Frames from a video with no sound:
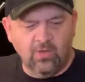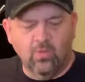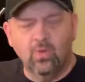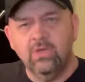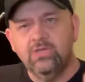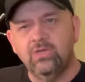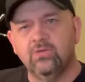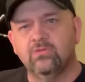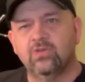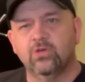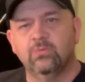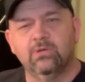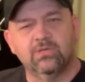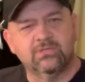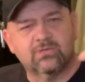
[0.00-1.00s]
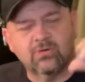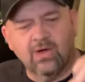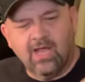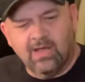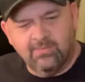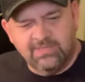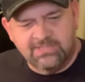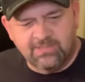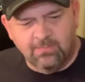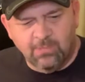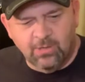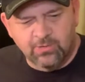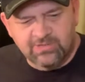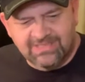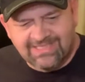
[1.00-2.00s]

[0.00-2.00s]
one YouTuber describe as the most